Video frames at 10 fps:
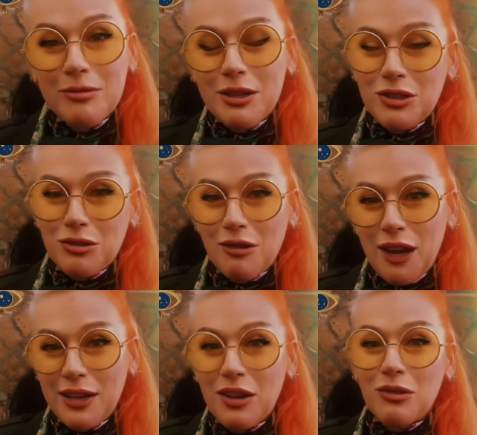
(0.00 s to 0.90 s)

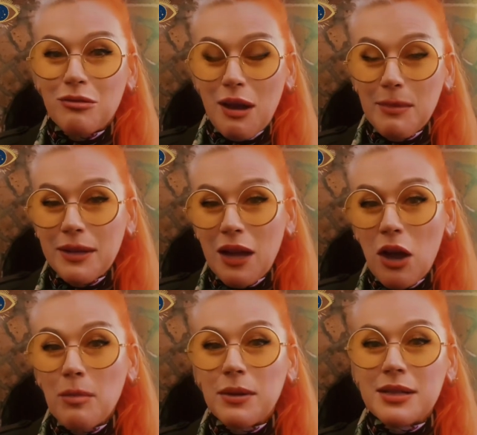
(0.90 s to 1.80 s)
retrograde wrapping
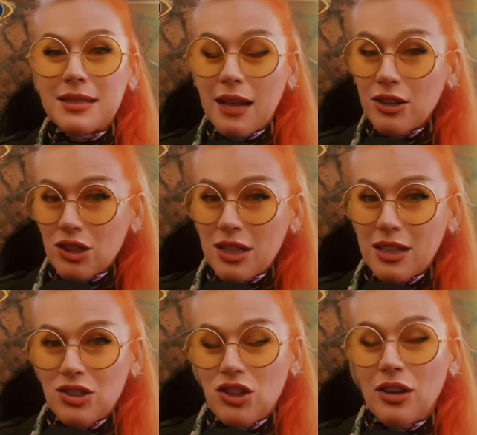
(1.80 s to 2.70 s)
up. It's actually
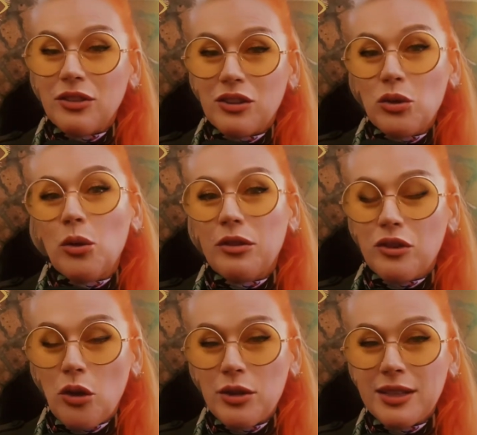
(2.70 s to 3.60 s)
conjunct the North
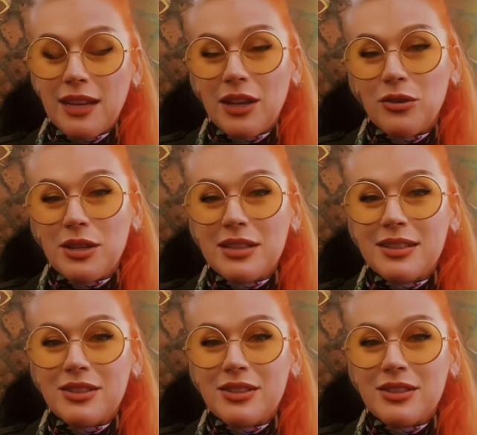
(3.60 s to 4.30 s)
Node in Aries.